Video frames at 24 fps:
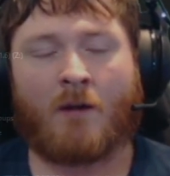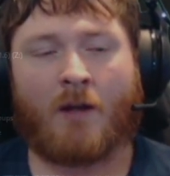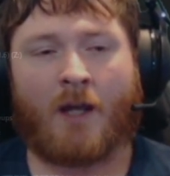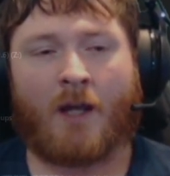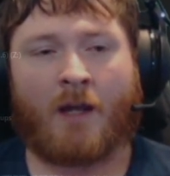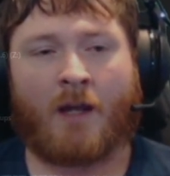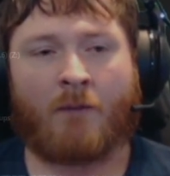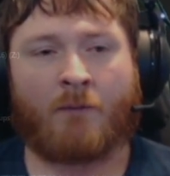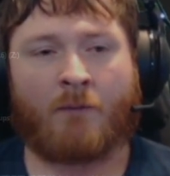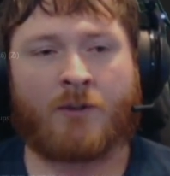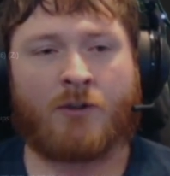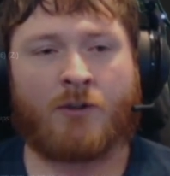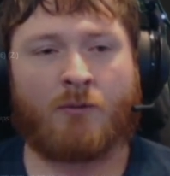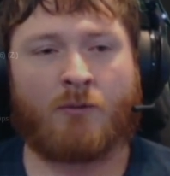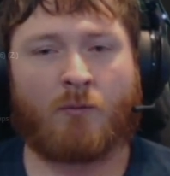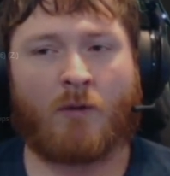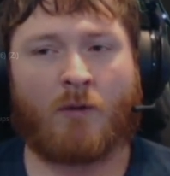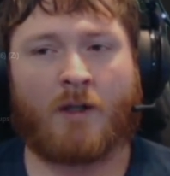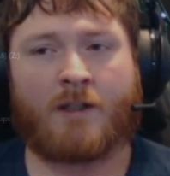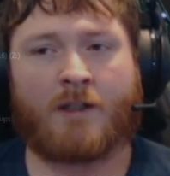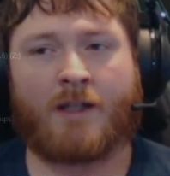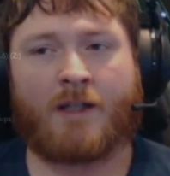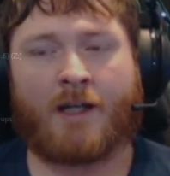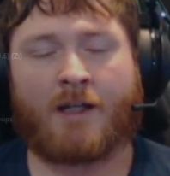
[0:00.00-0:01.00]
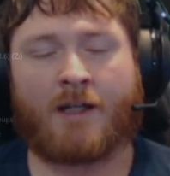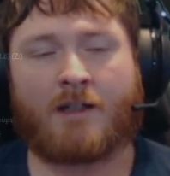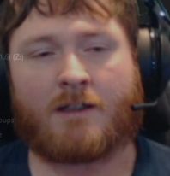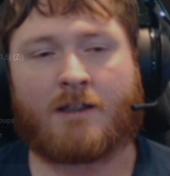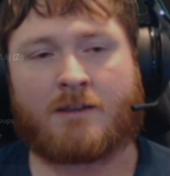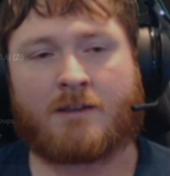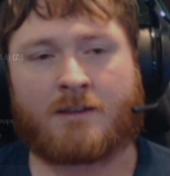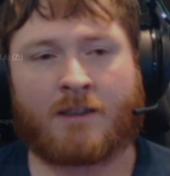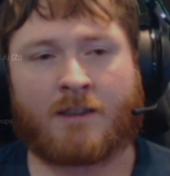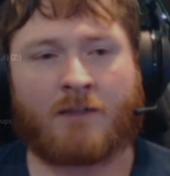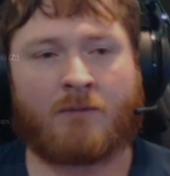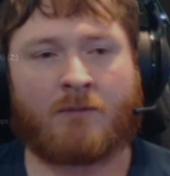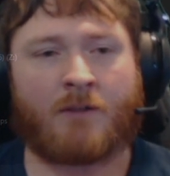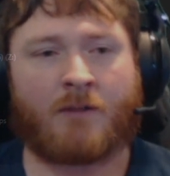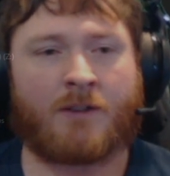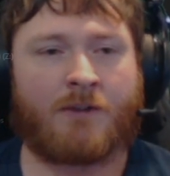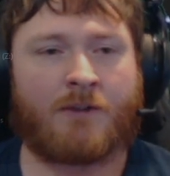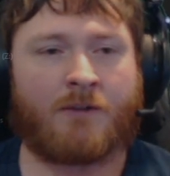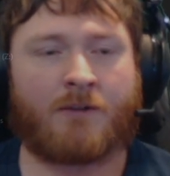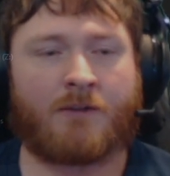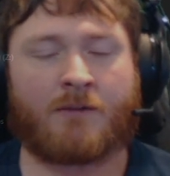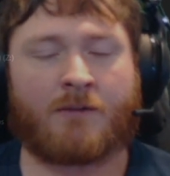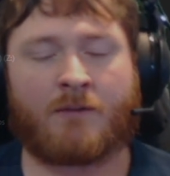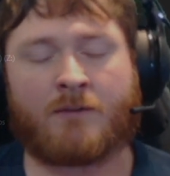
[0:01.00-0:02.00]
And when you run that, it's going to run
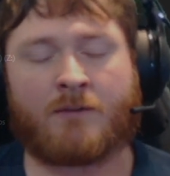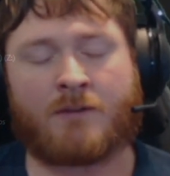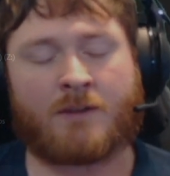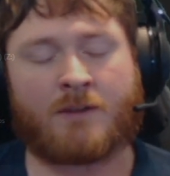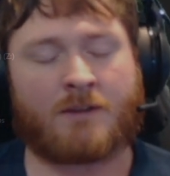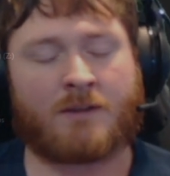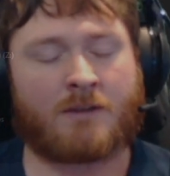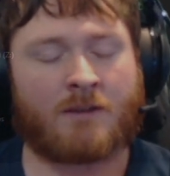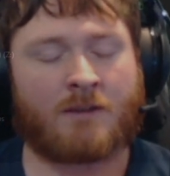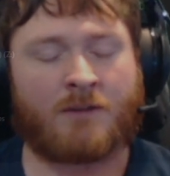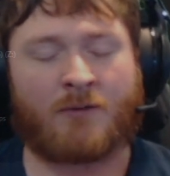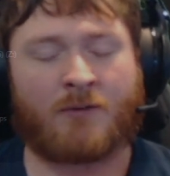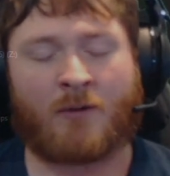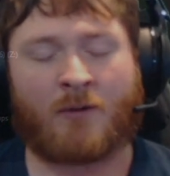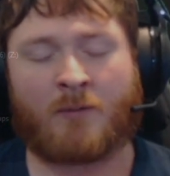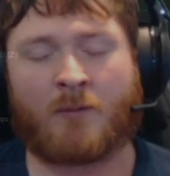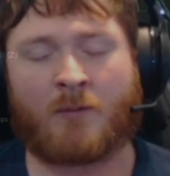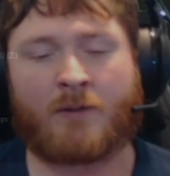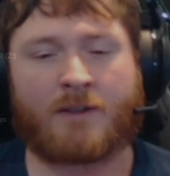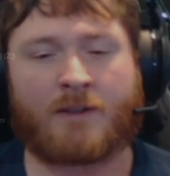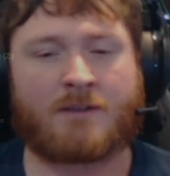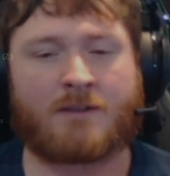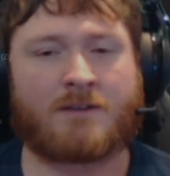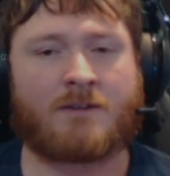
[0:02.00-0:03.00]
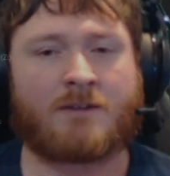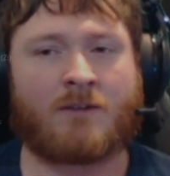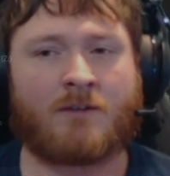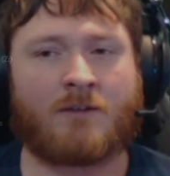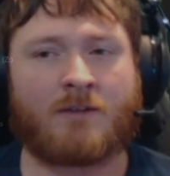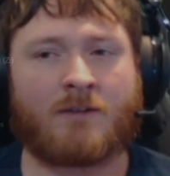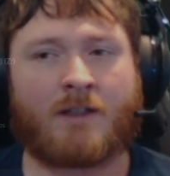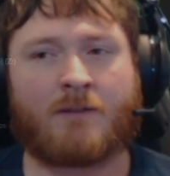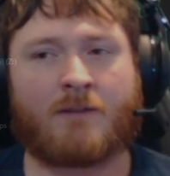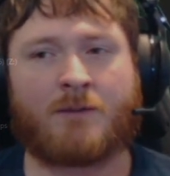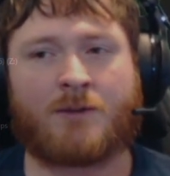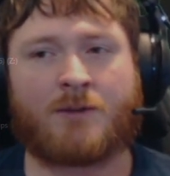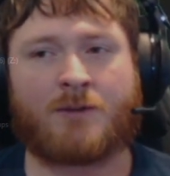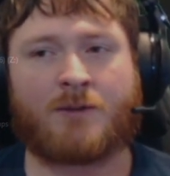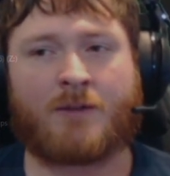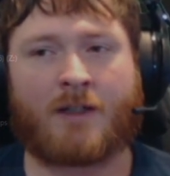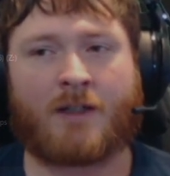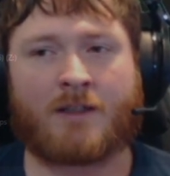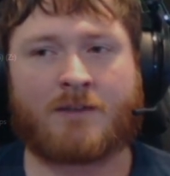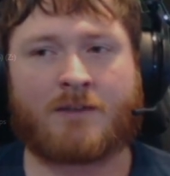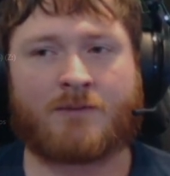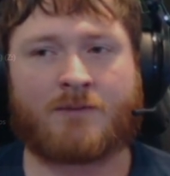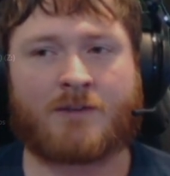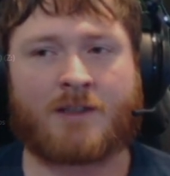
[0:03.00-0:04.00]
you through just a normal install like what you
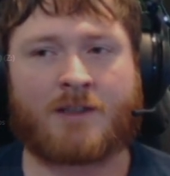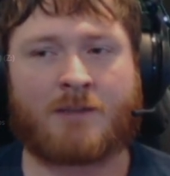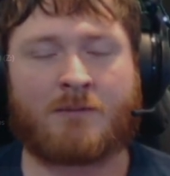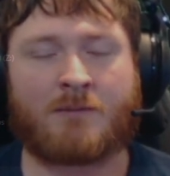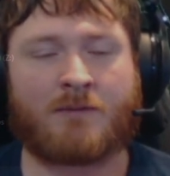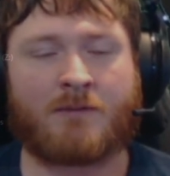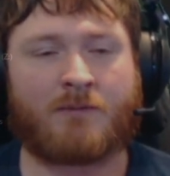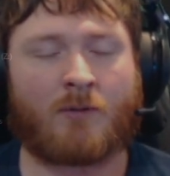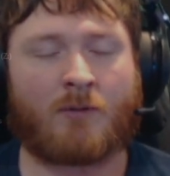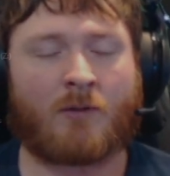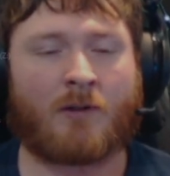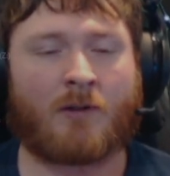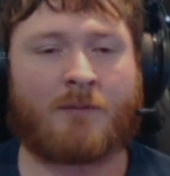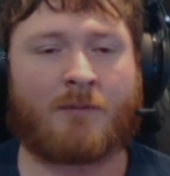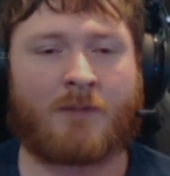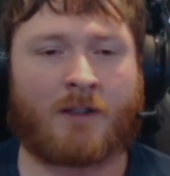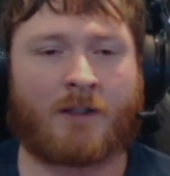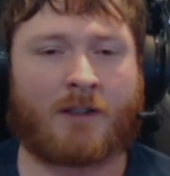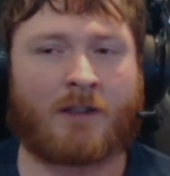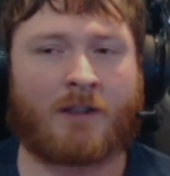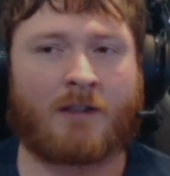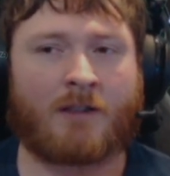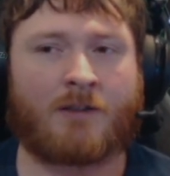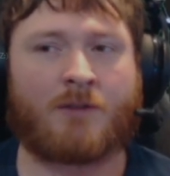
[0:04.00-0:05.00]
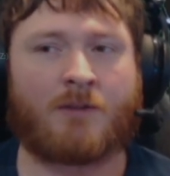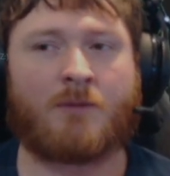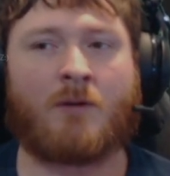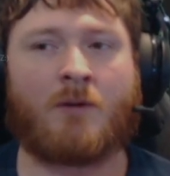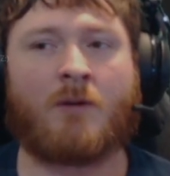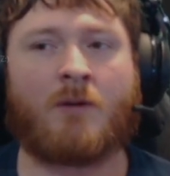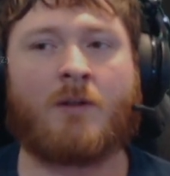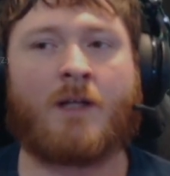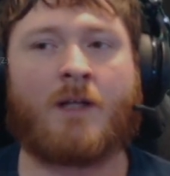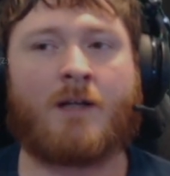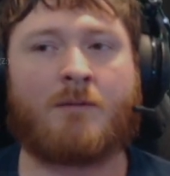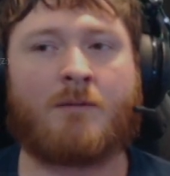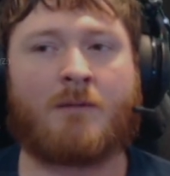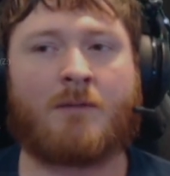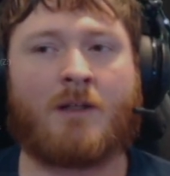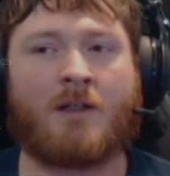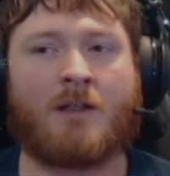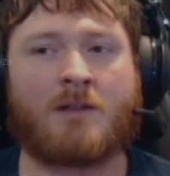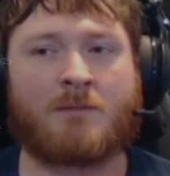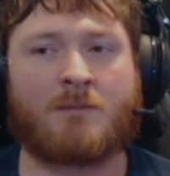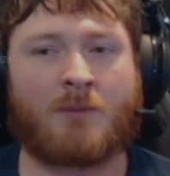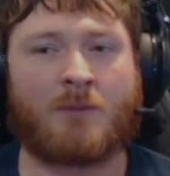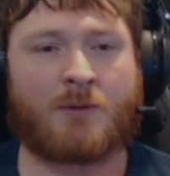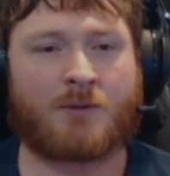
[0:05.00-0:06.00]
guys have seen before. I'm not going to do all that
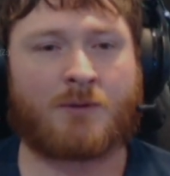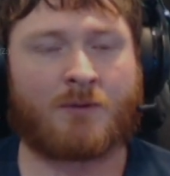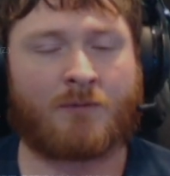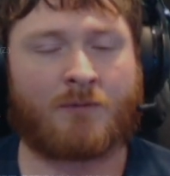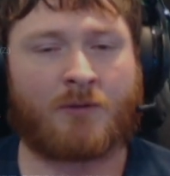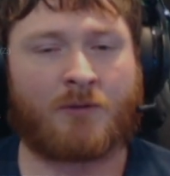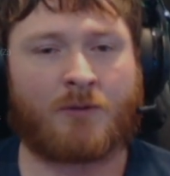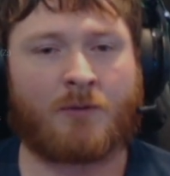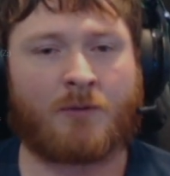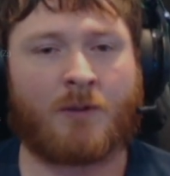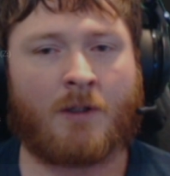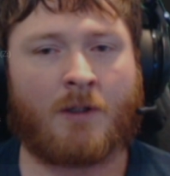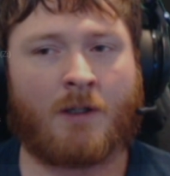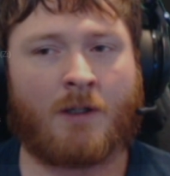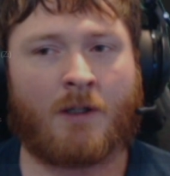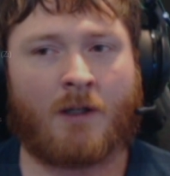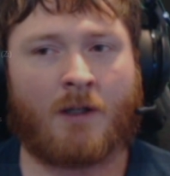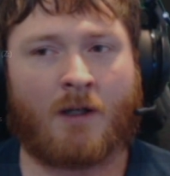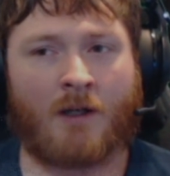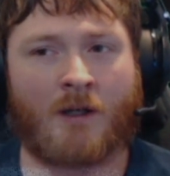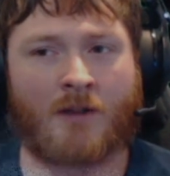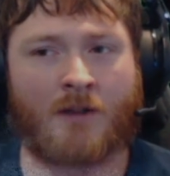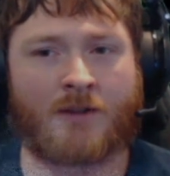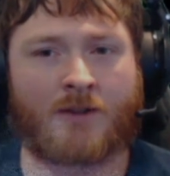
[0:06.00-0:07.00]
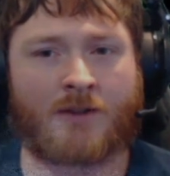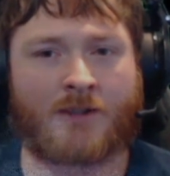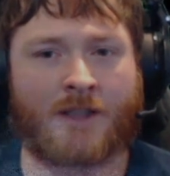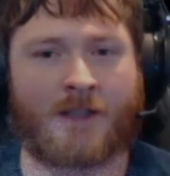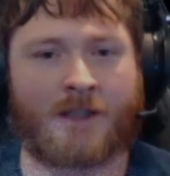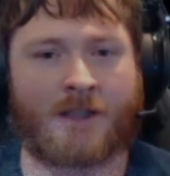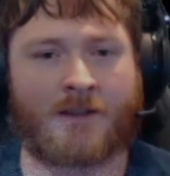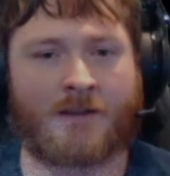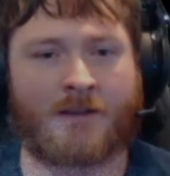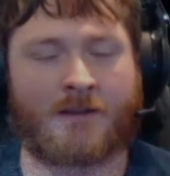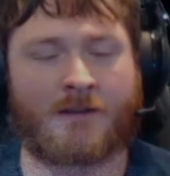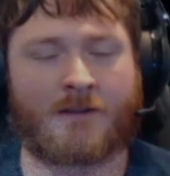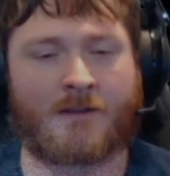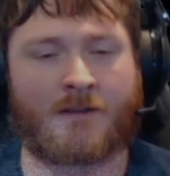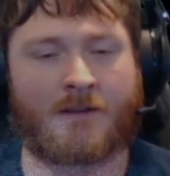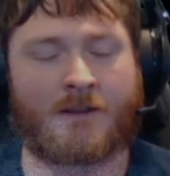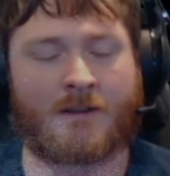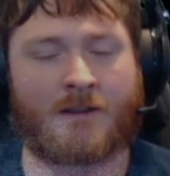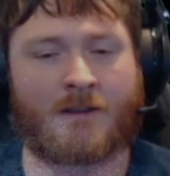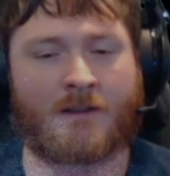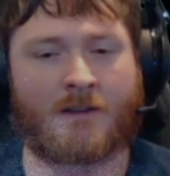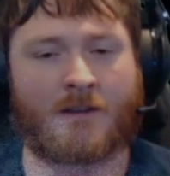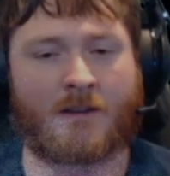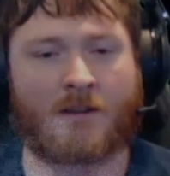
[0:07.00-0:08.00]
because most of you understand
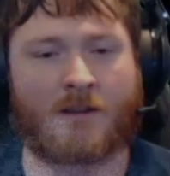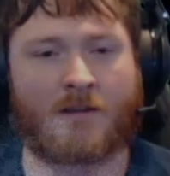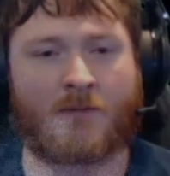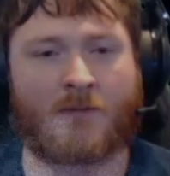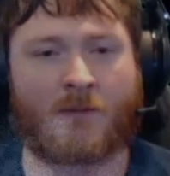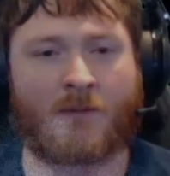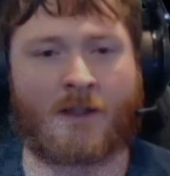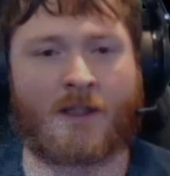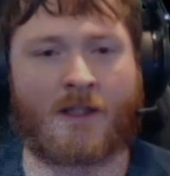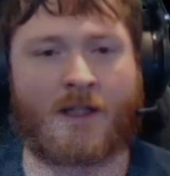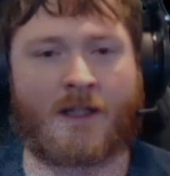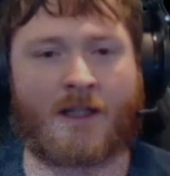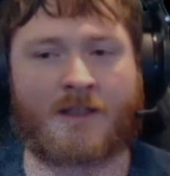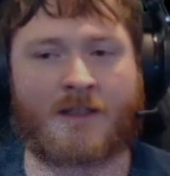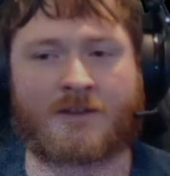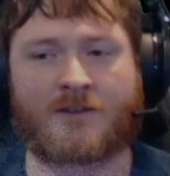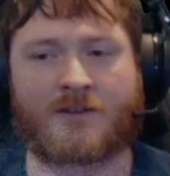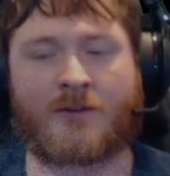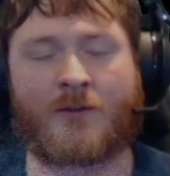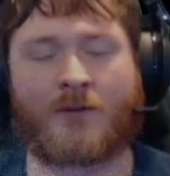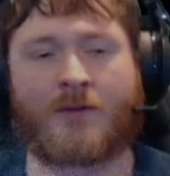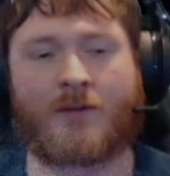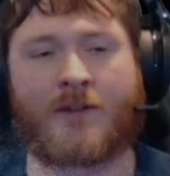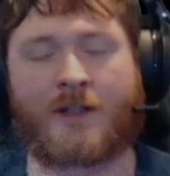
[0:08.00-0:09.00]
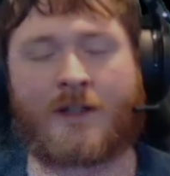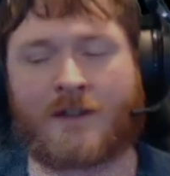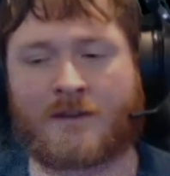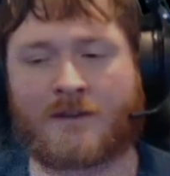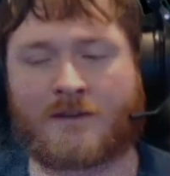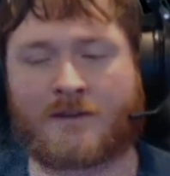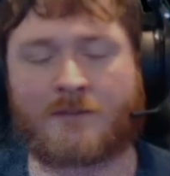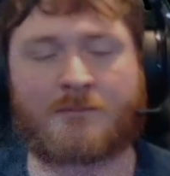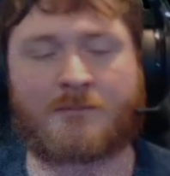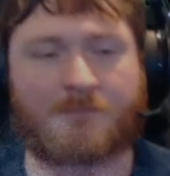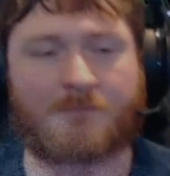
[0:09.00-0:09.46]
the way to install things.